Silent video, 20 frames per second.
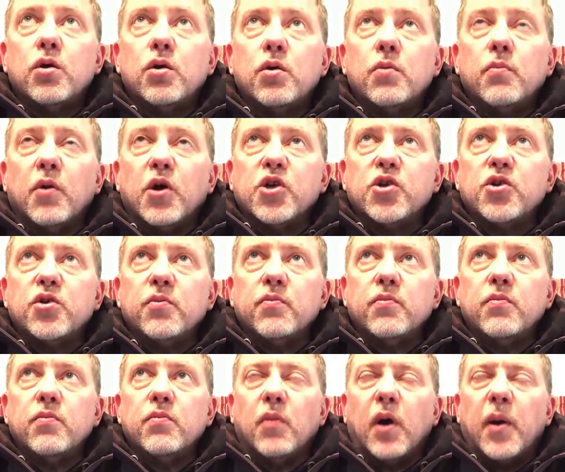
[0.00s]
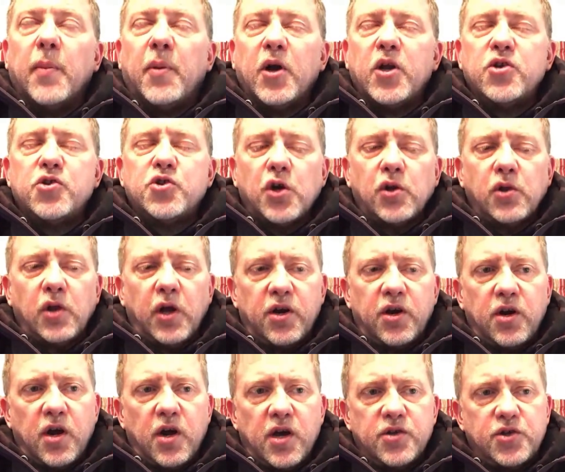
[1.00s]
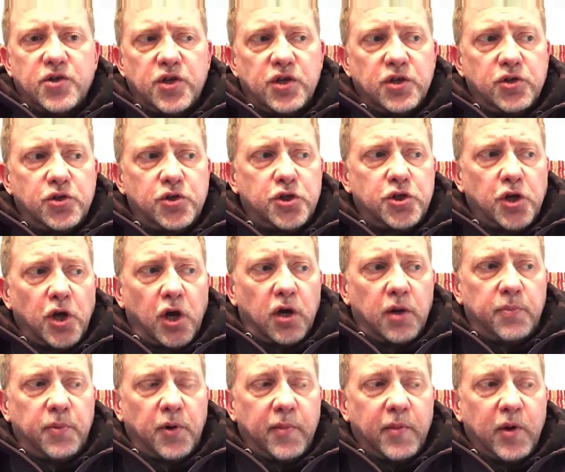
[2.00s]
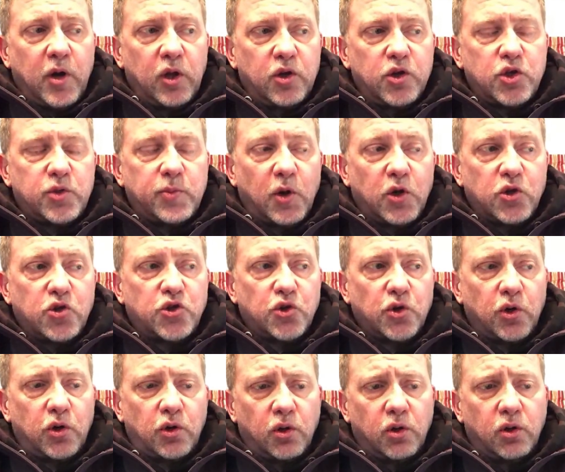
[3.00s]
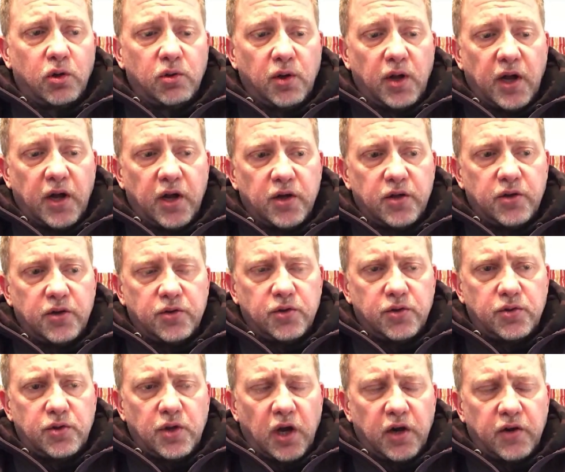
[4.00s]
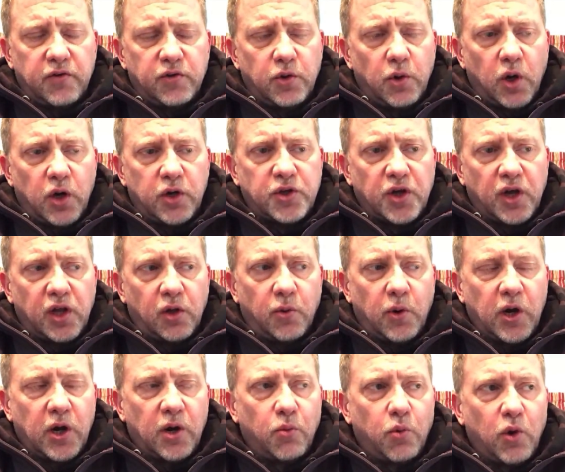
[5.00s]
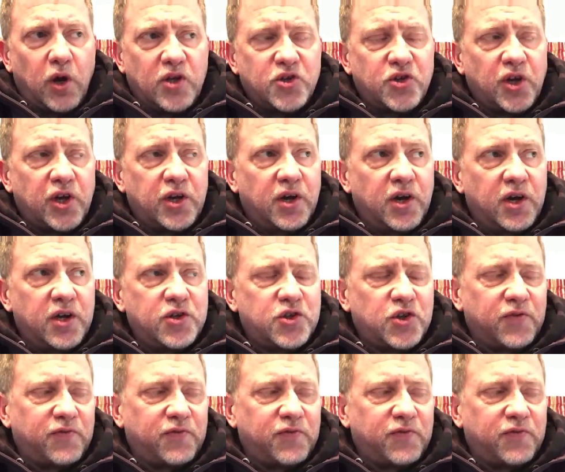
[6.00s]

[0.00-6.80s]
My, my buddy Jalen and I teach uh, primarily small circle out in out of Newark, Delaware, Wednesday nights.